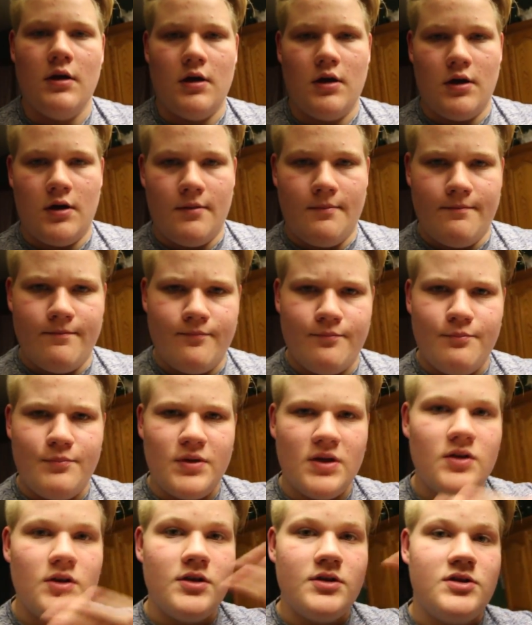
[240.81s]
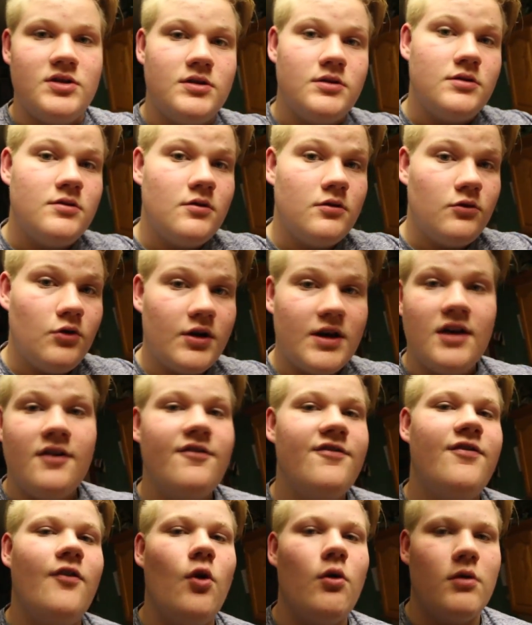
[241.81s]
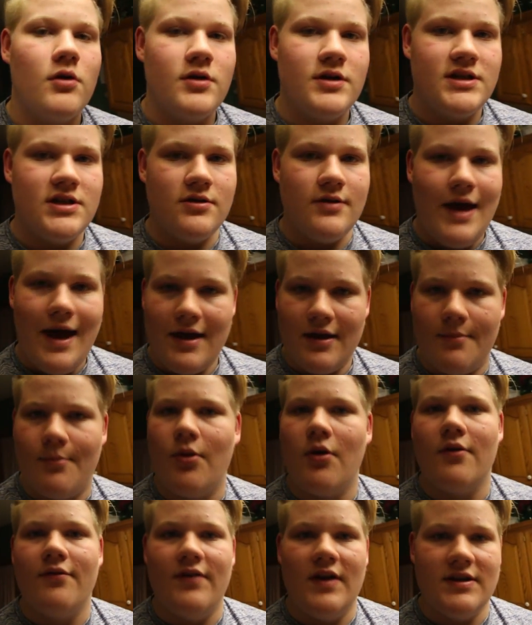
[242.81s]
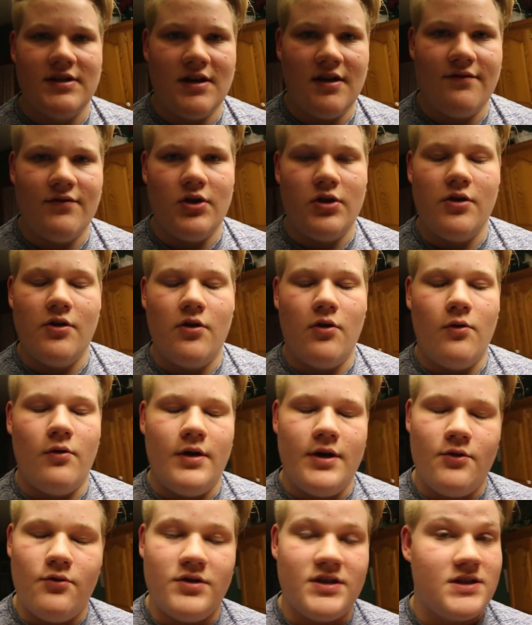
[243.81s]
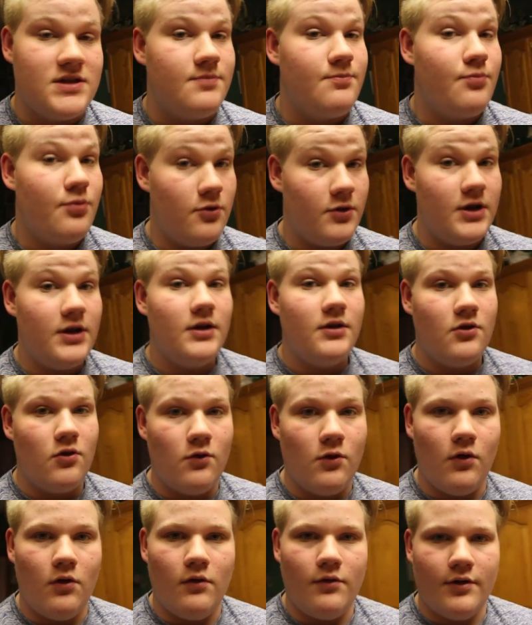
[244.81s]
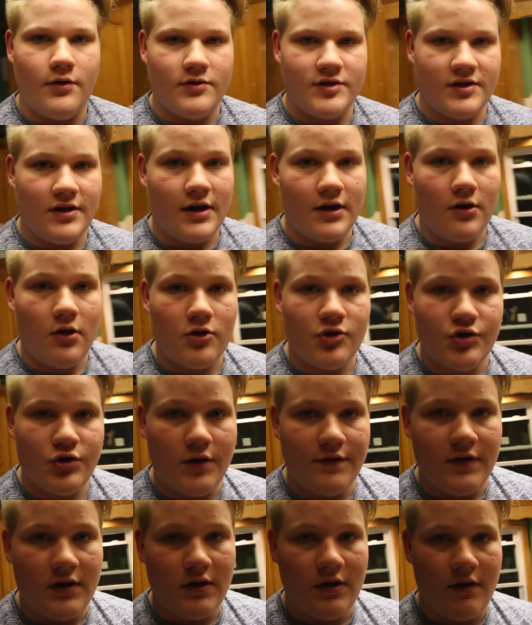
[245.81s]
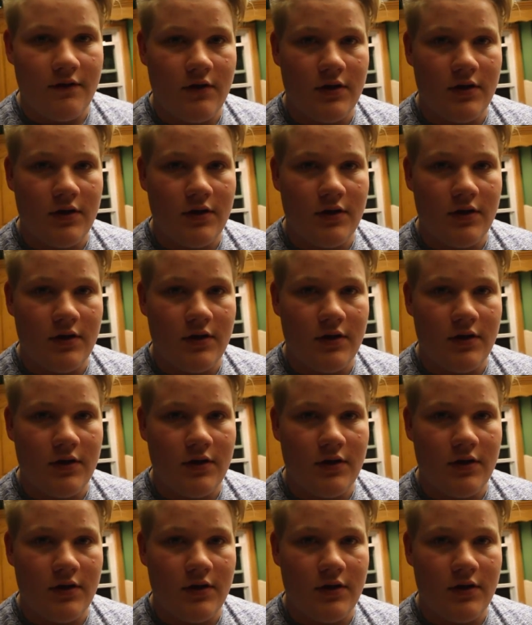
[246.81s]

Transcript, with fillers: um, be looking forward to that import face-off video. It was pretty cool. There was a lot of cars drifting and